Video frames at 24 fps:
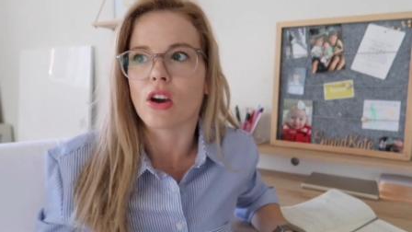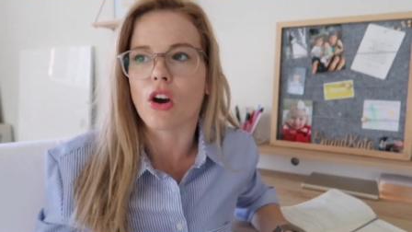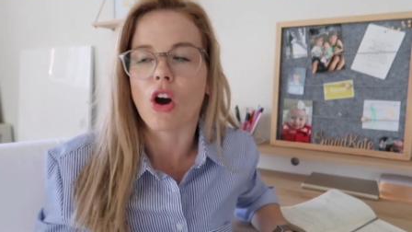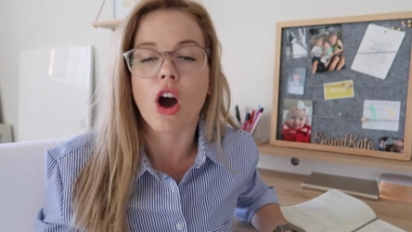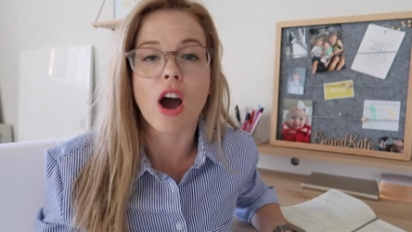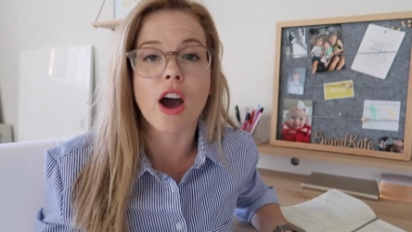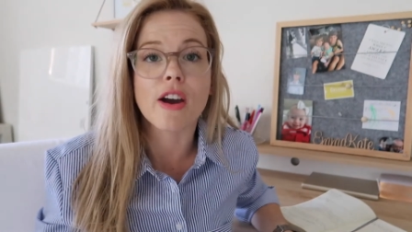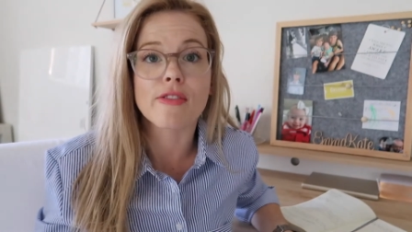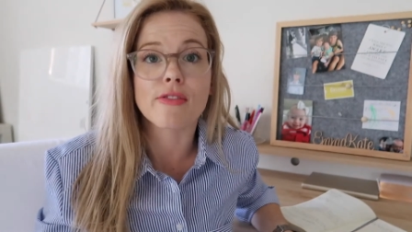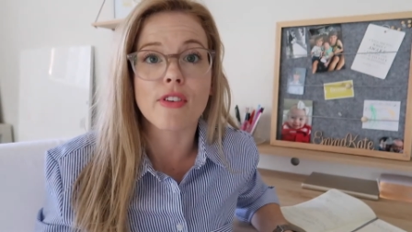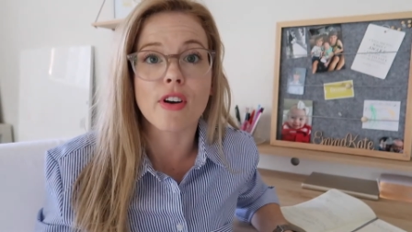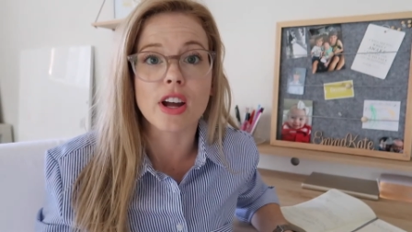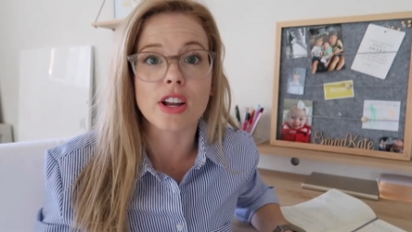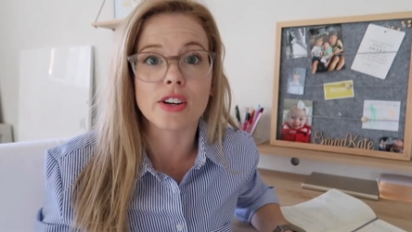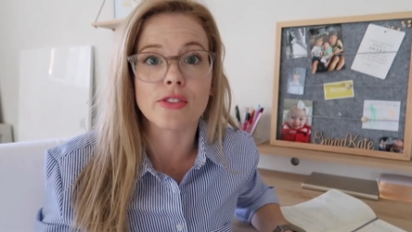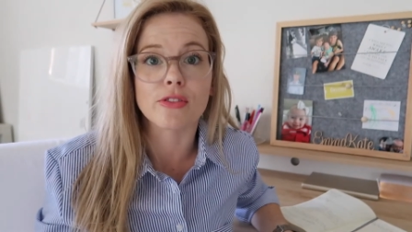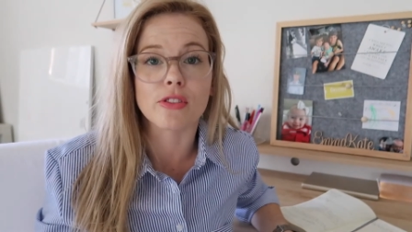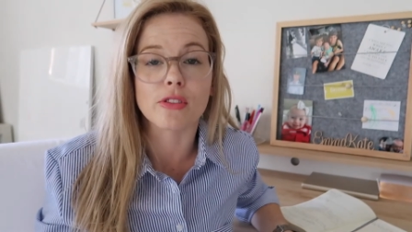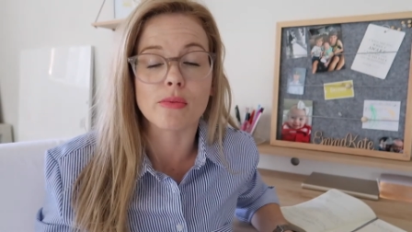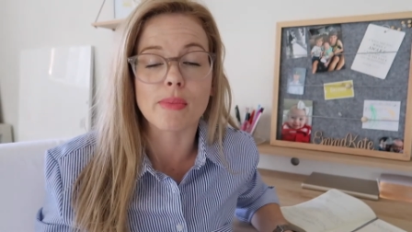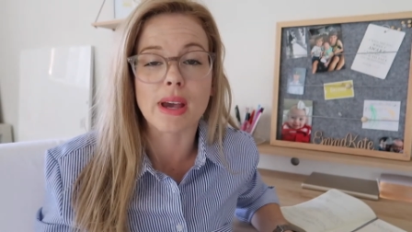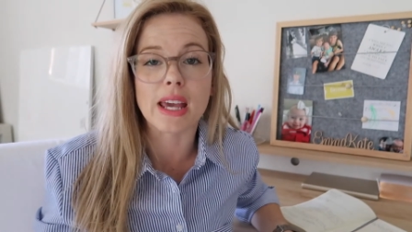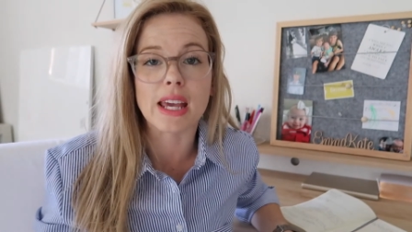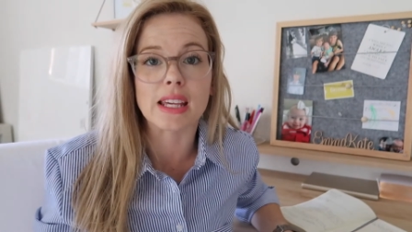I find
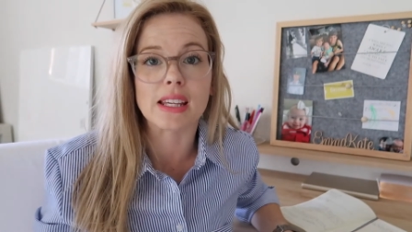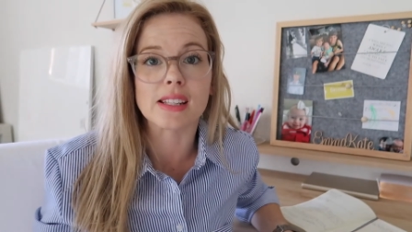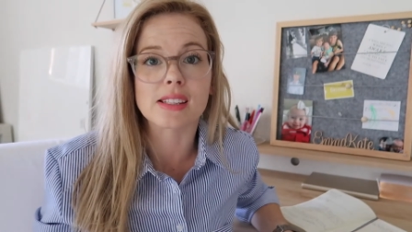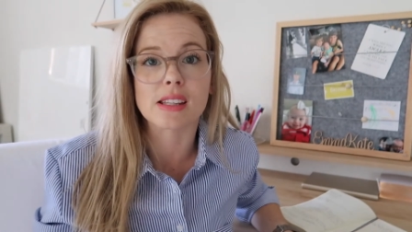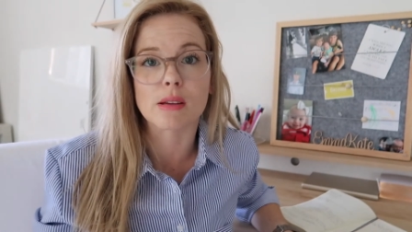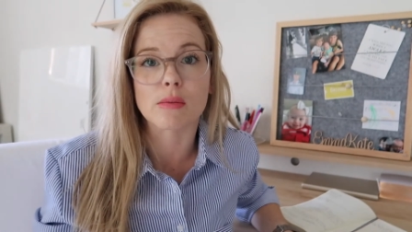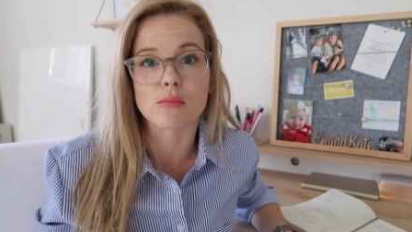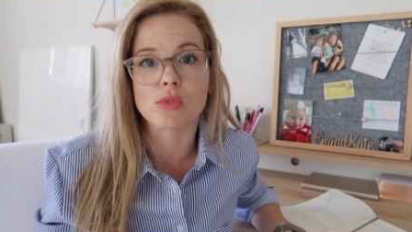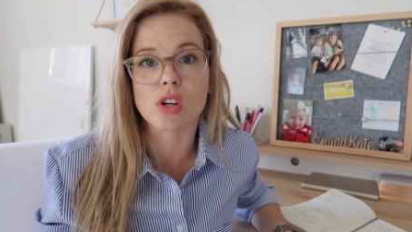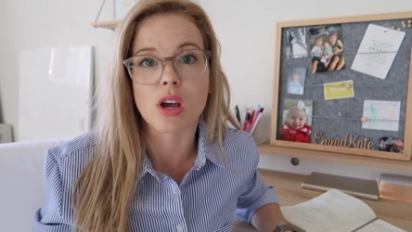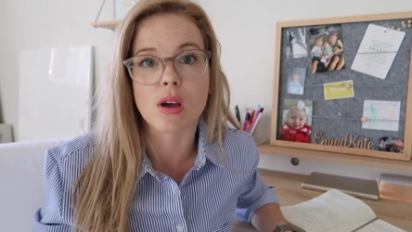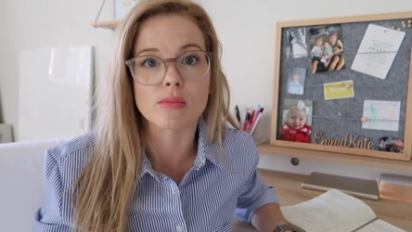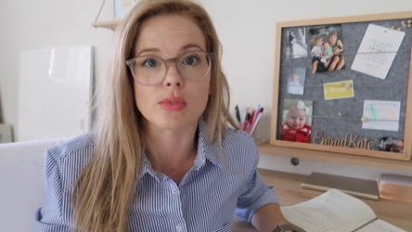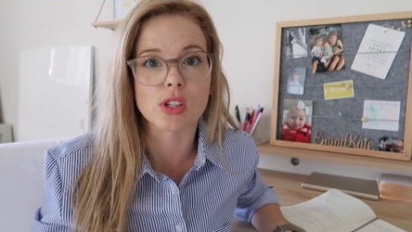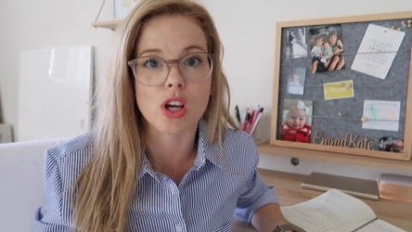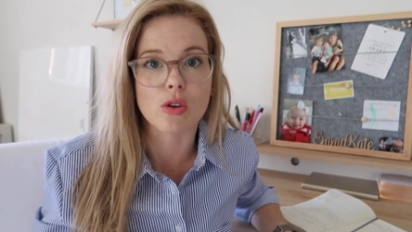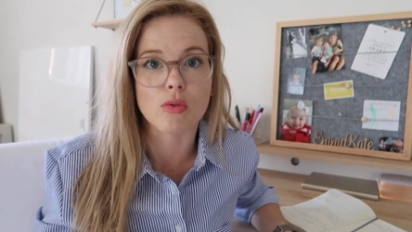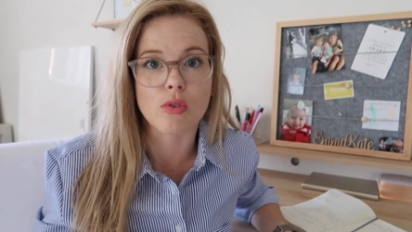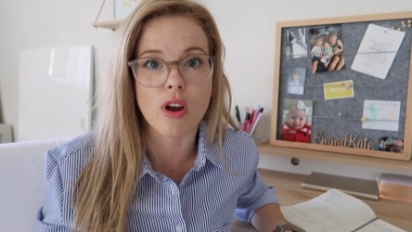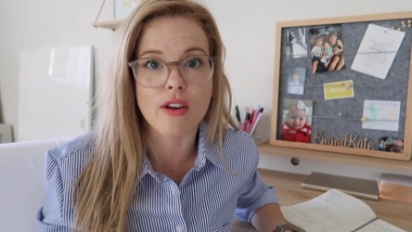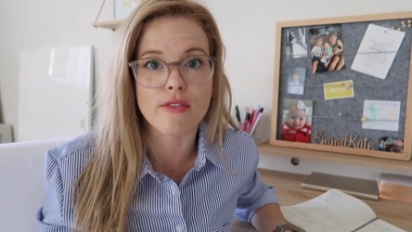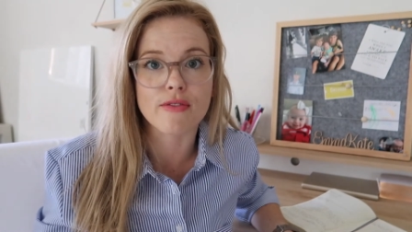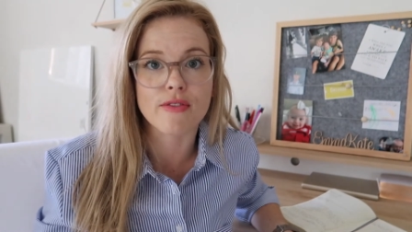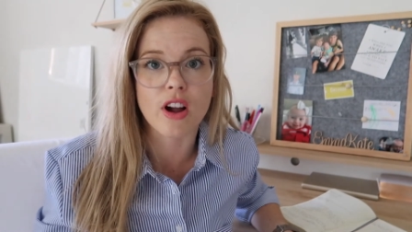for me, sometimes
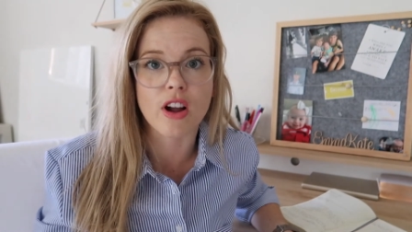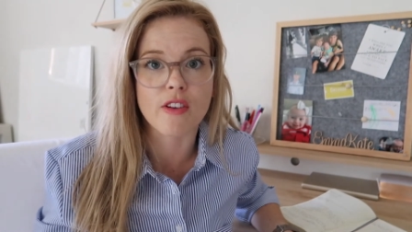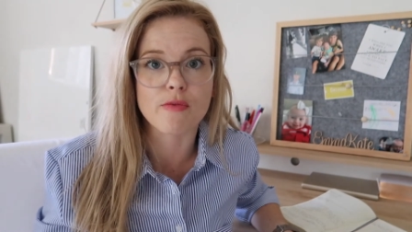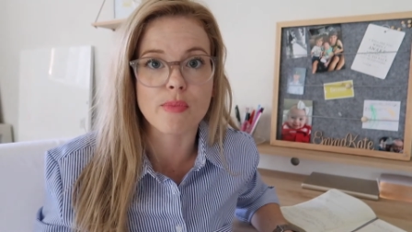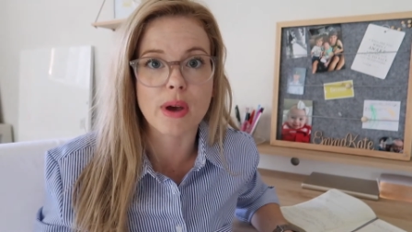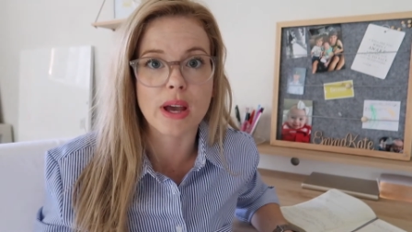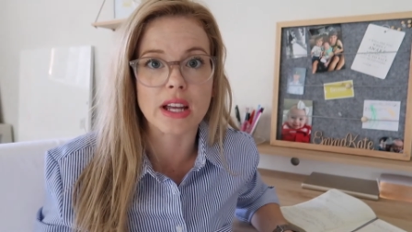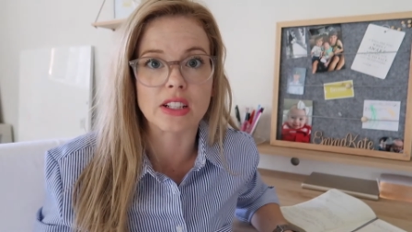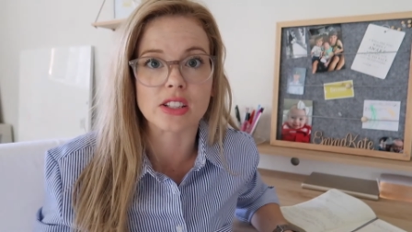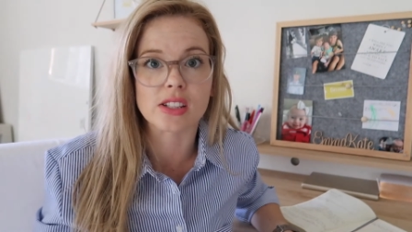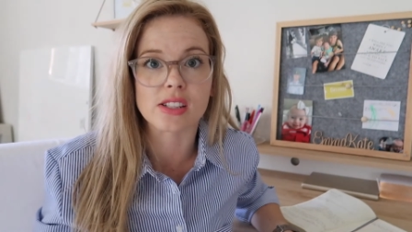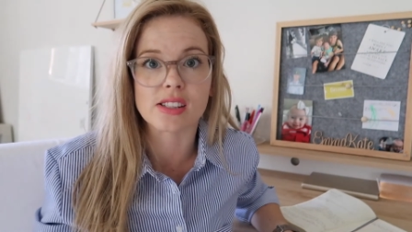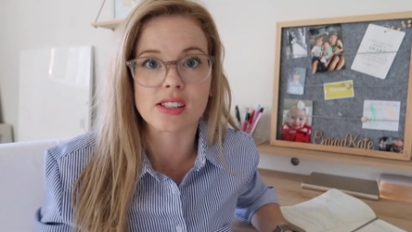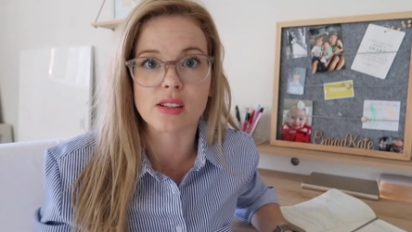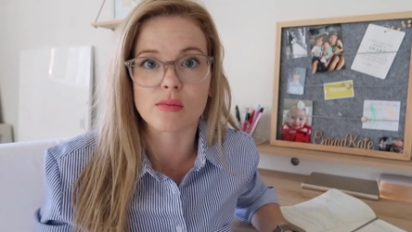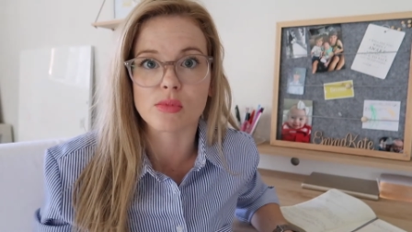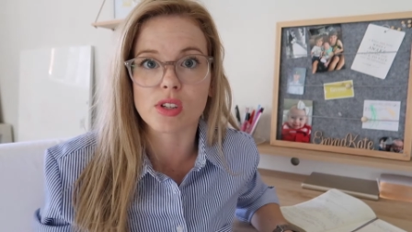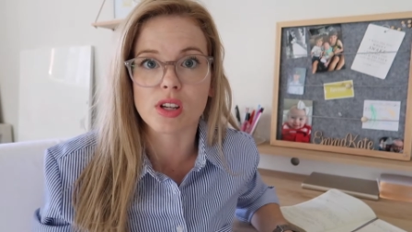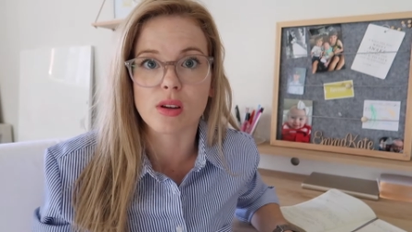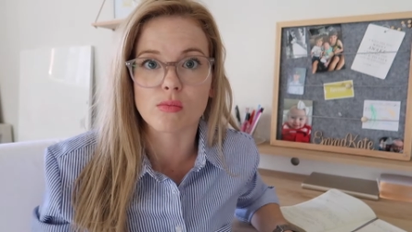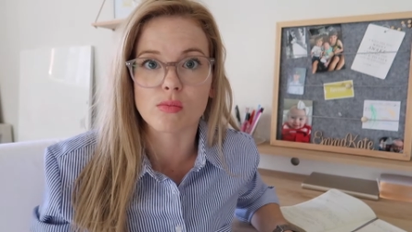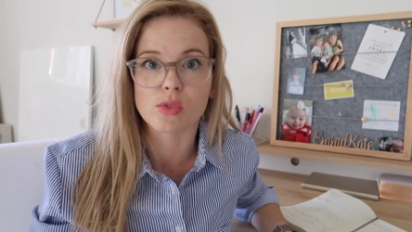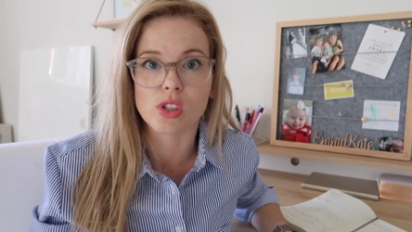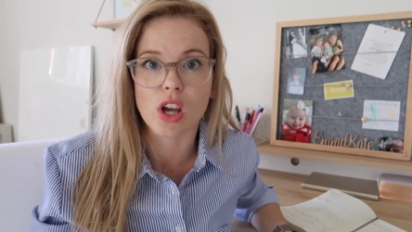I write 5 pages,
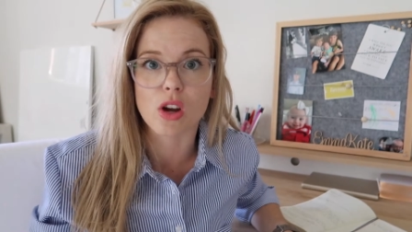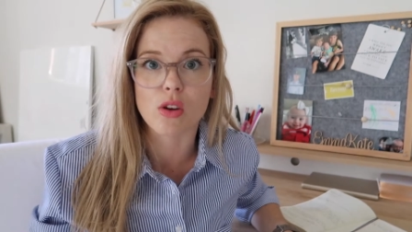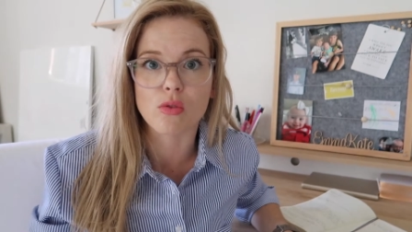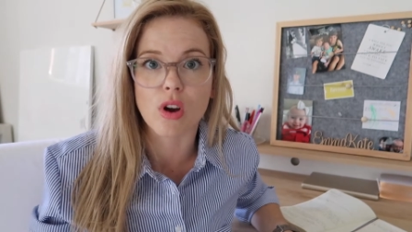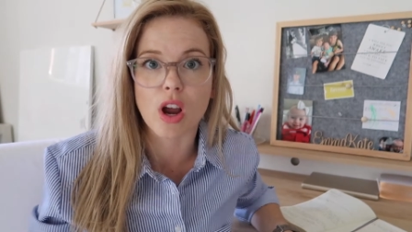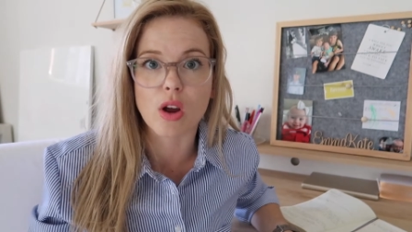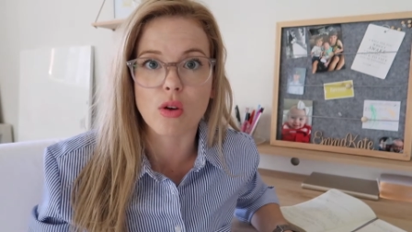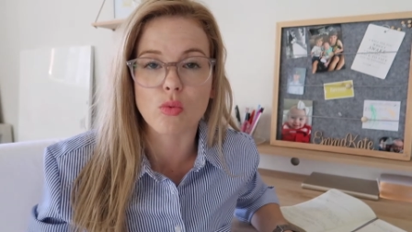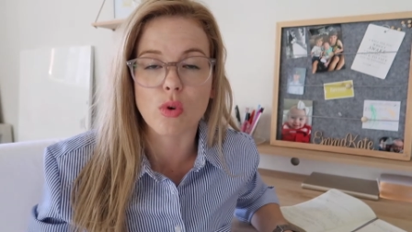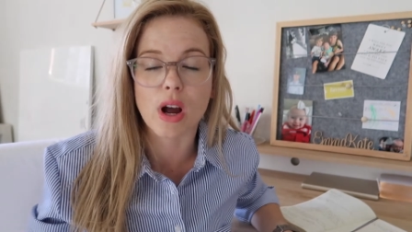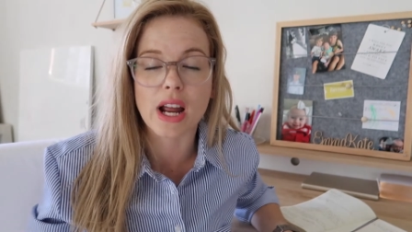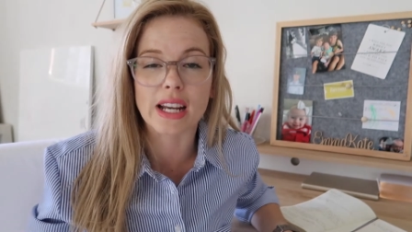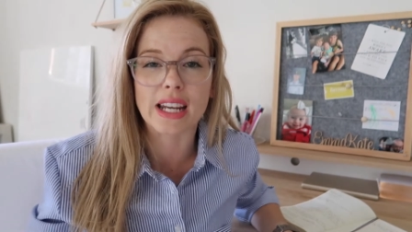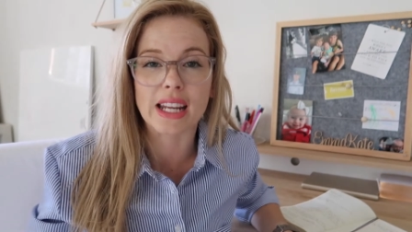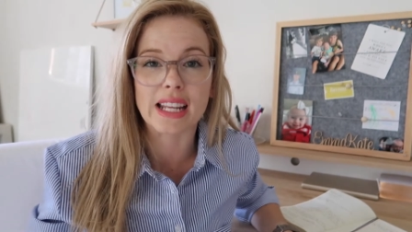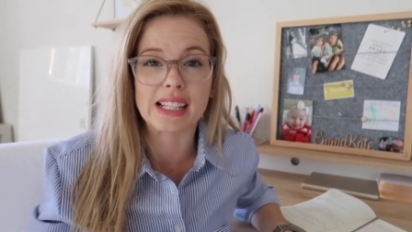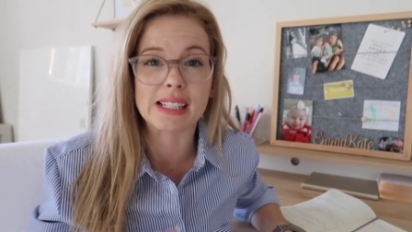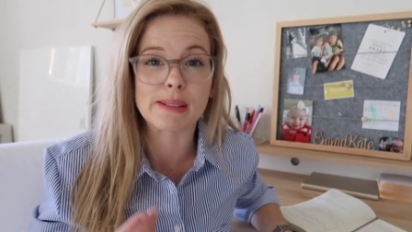sometimes I write 1.